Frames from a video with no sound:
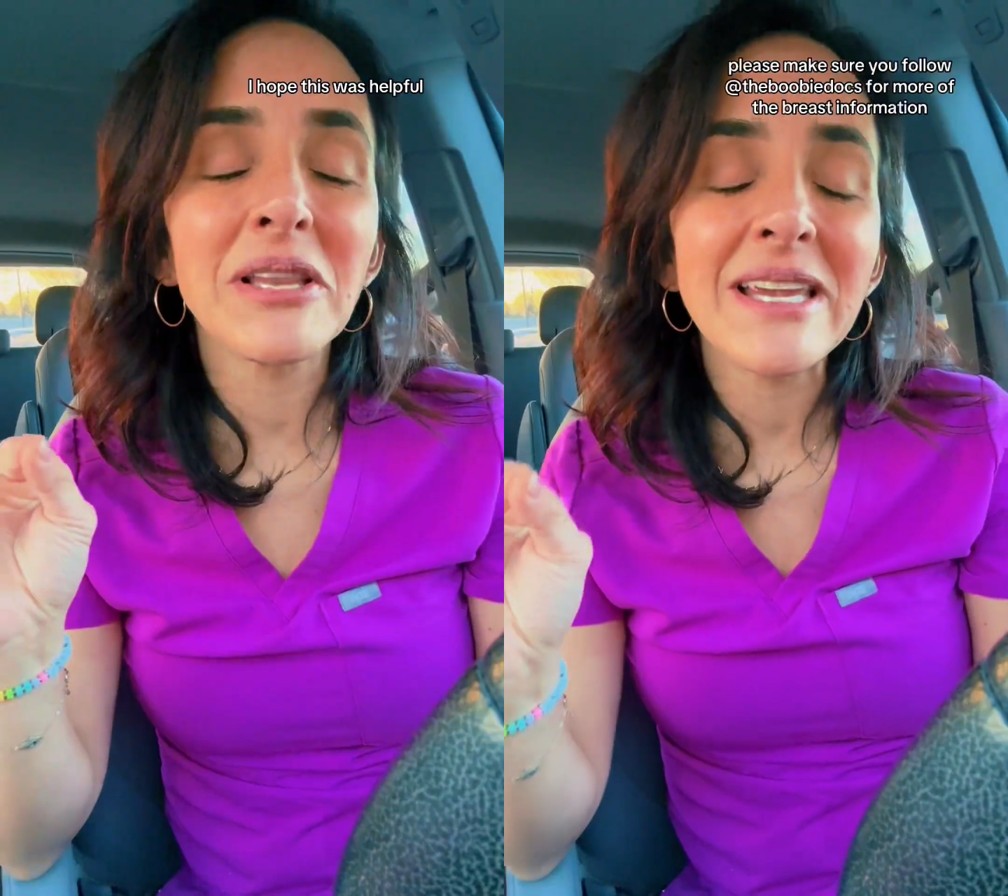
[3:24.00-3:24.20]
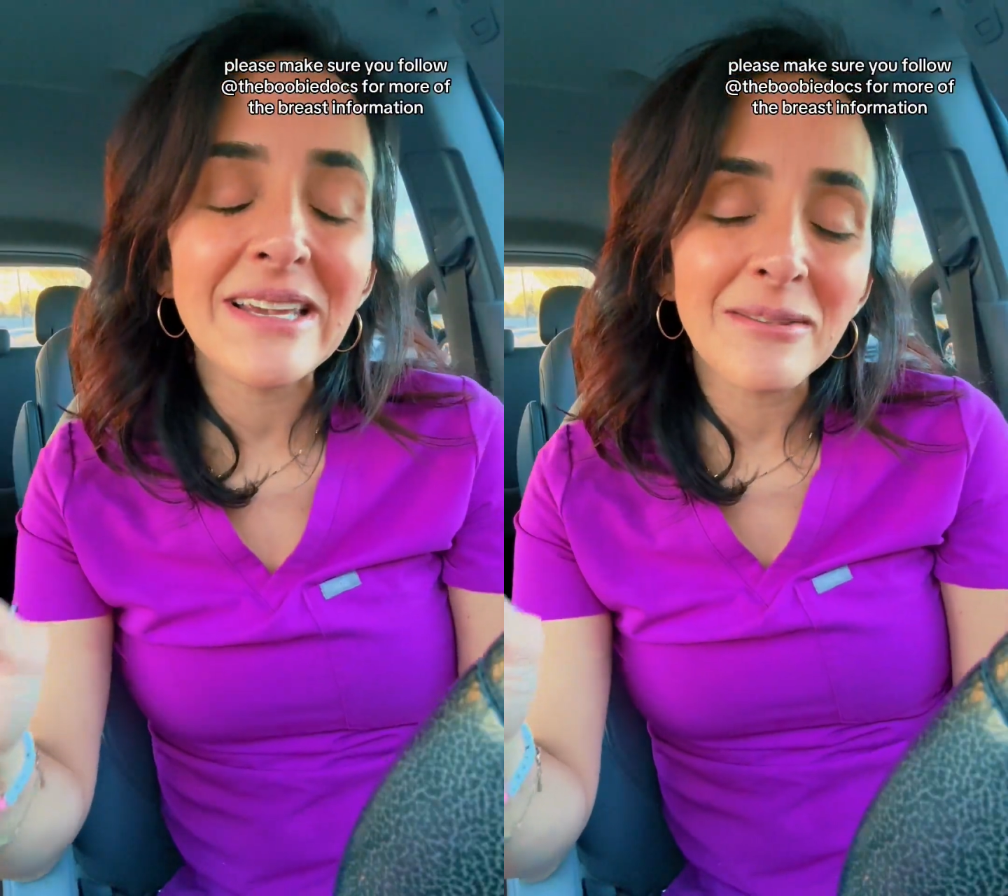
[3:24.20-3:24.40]

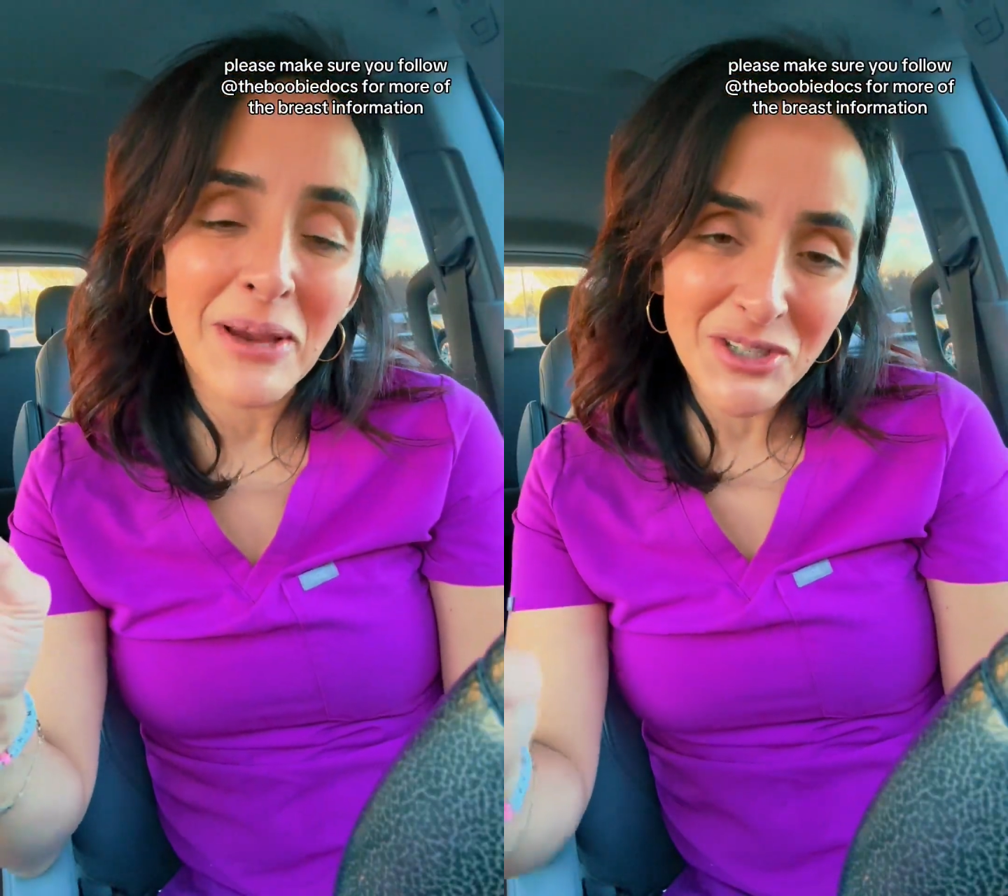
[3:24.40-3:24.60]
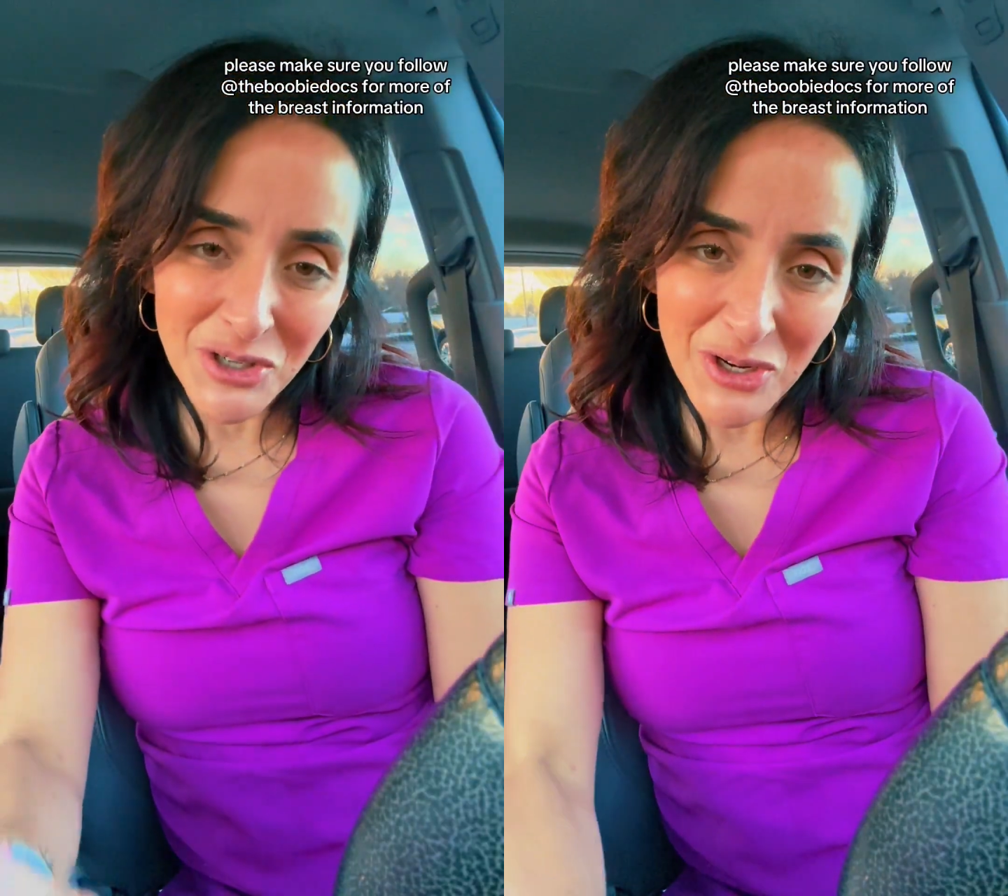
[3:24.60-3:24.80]
Please
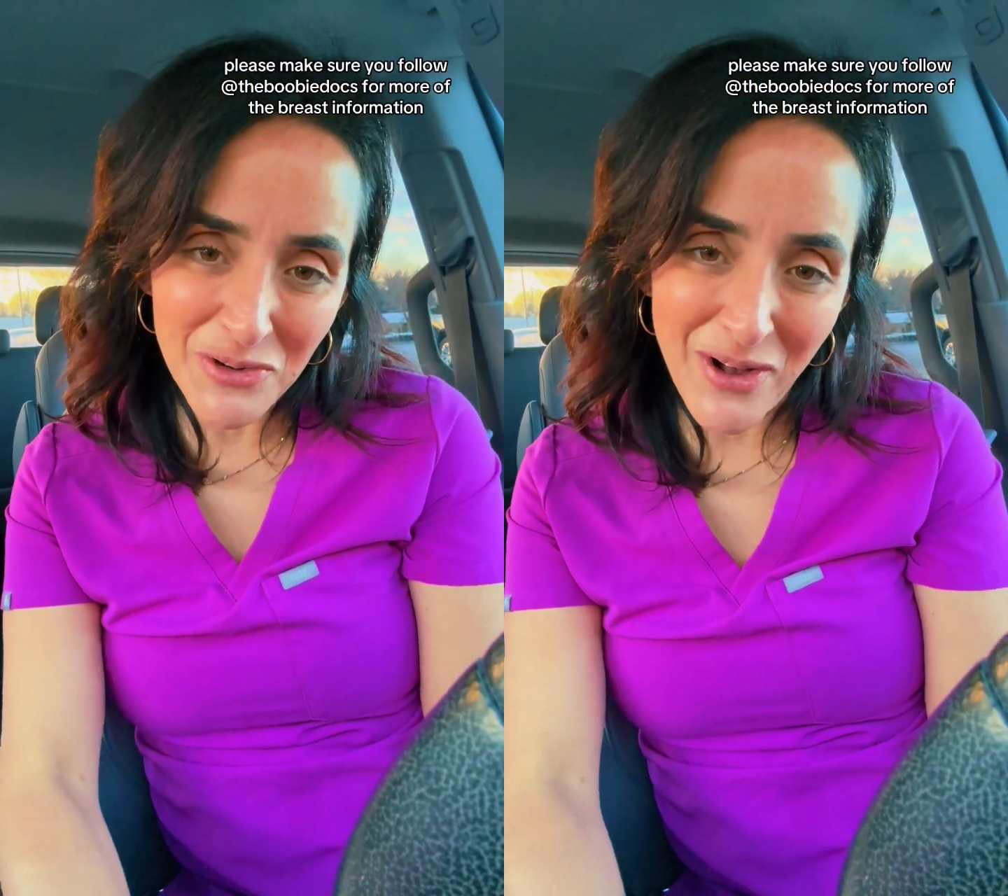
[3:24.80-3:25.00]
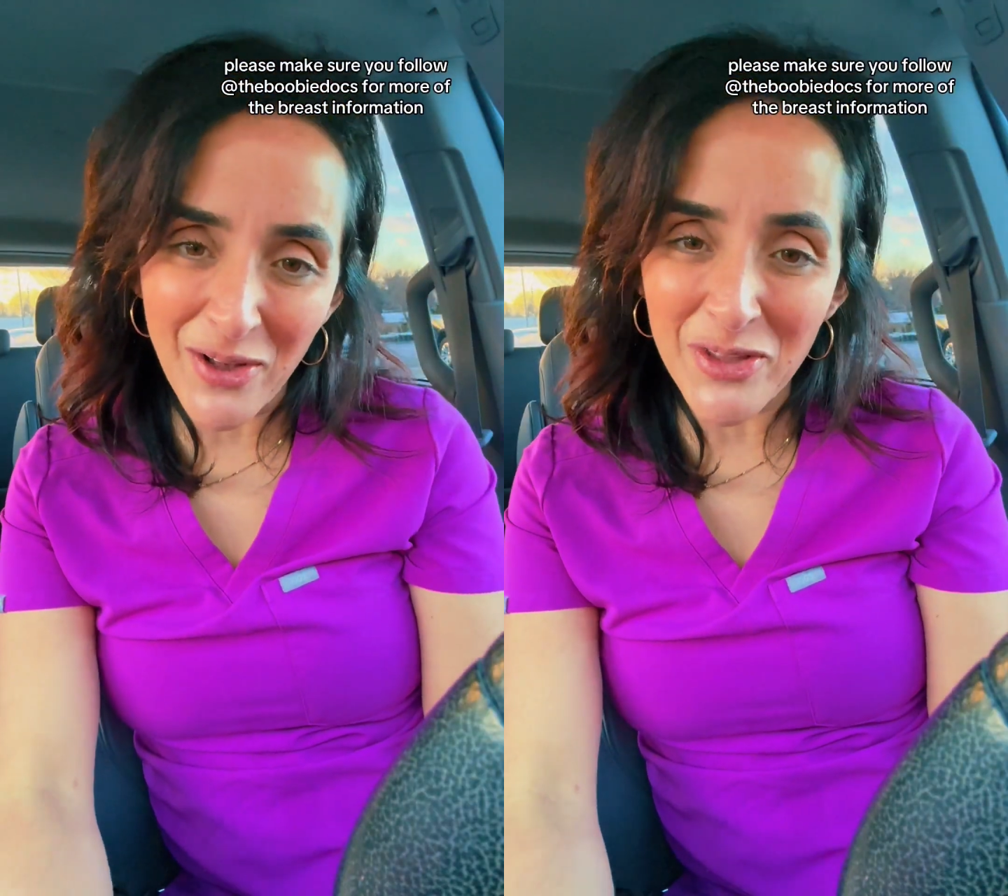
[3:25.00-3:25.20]
make sure you
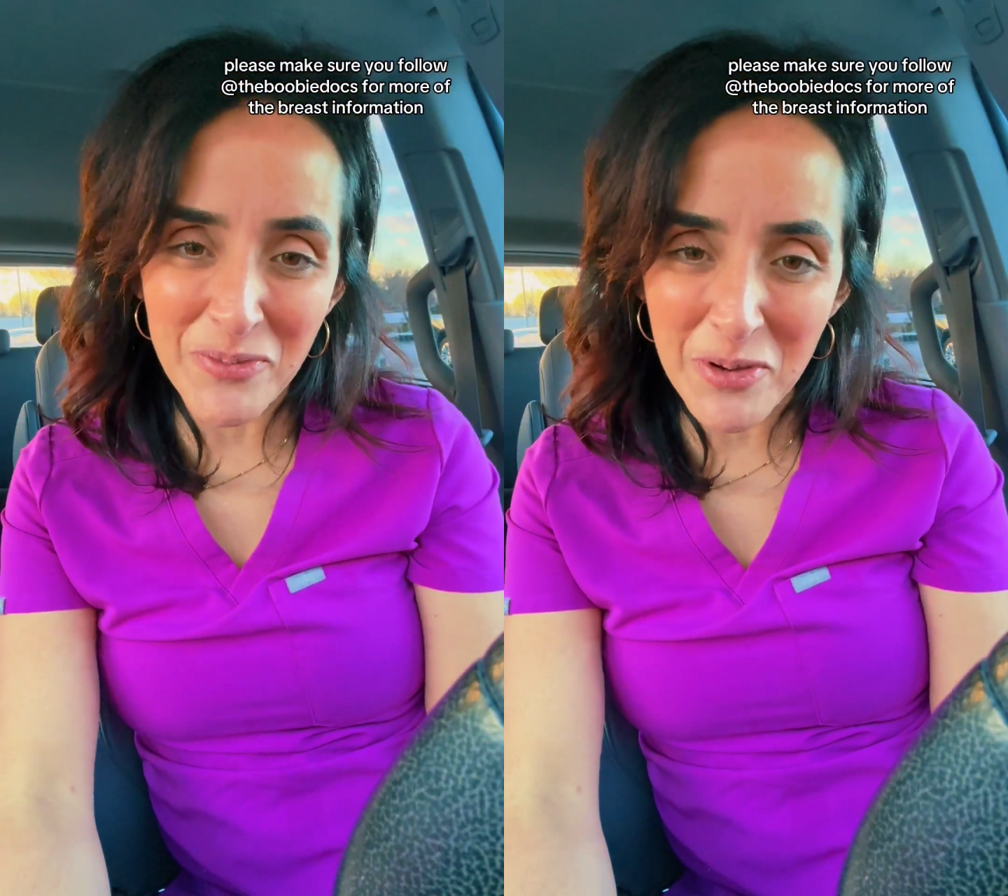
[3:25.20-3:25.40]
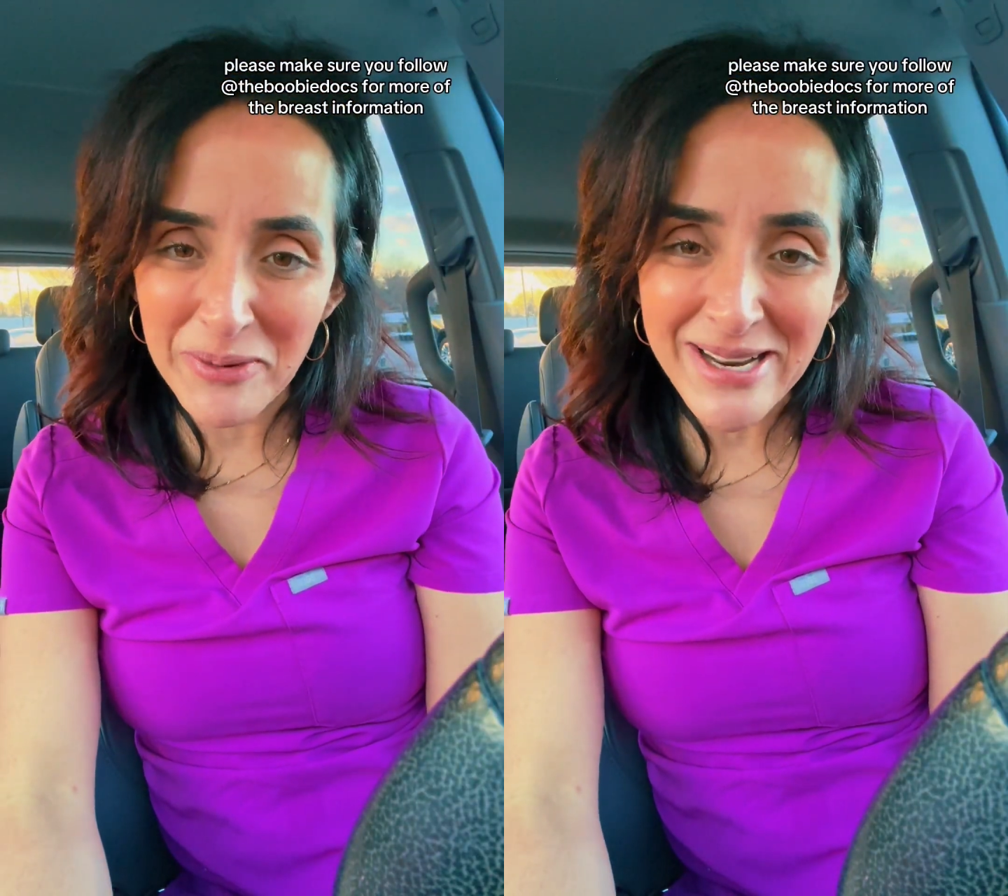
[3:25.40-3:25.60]
follow the
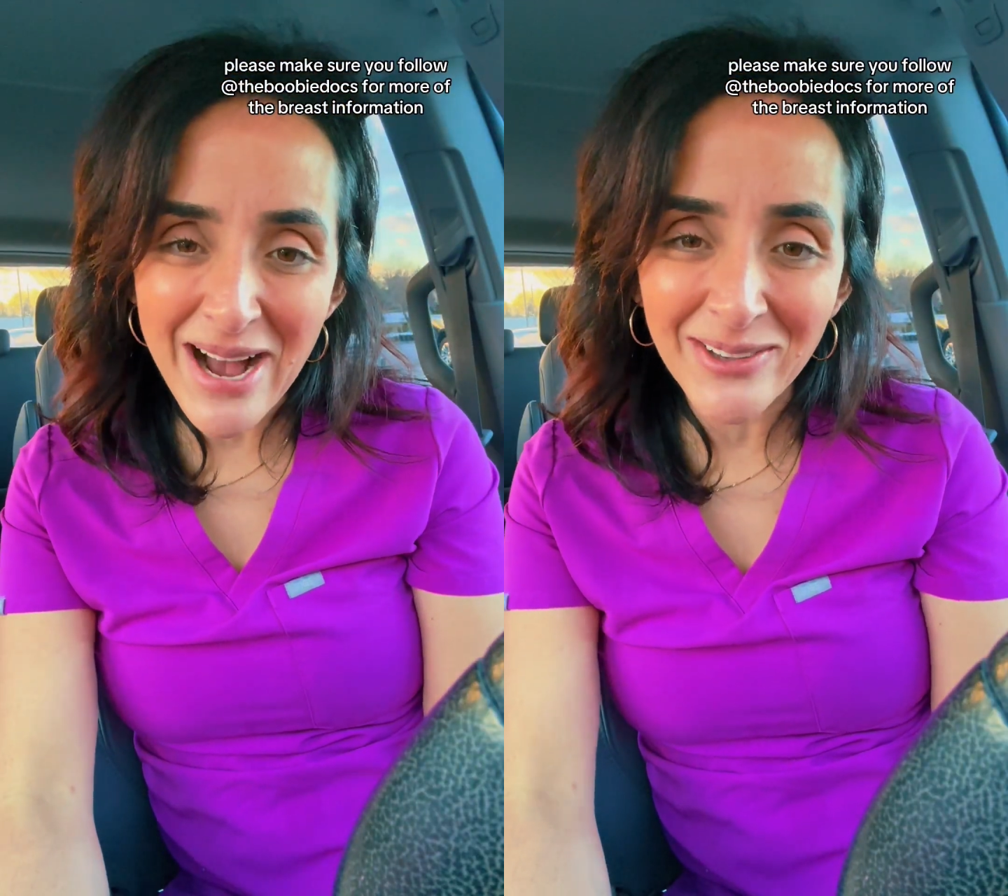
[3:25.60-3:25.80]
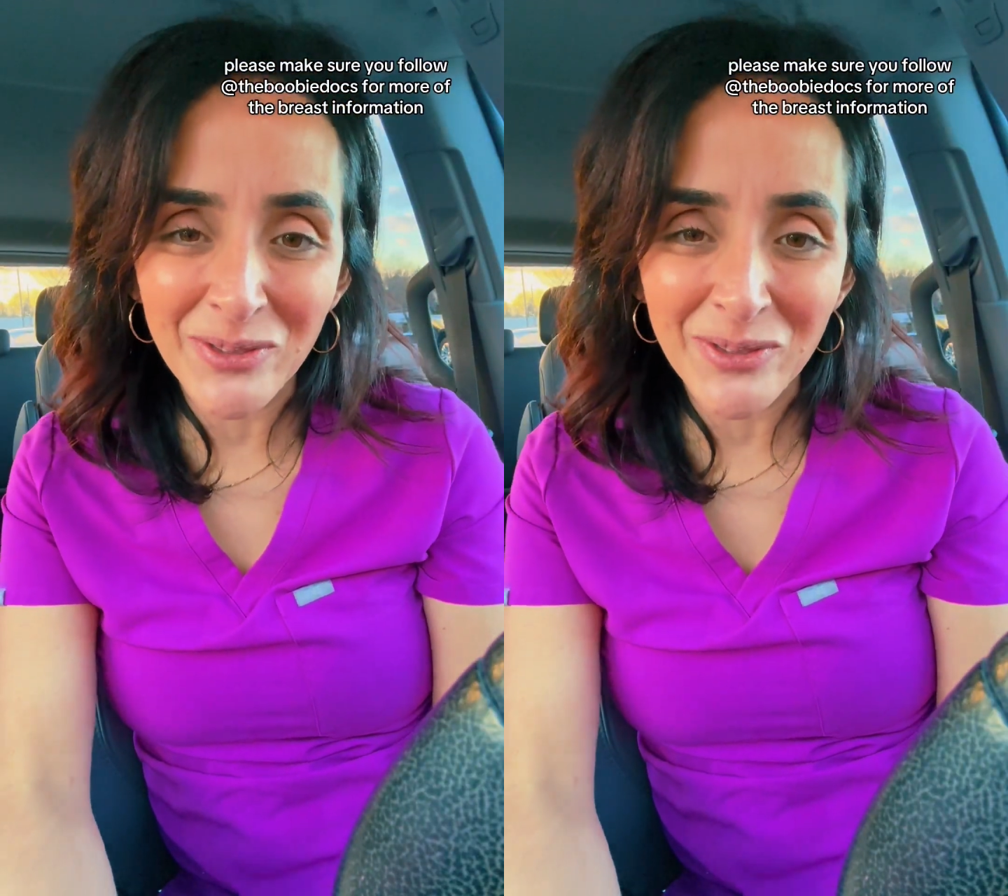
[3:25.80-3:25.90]
Booby Docs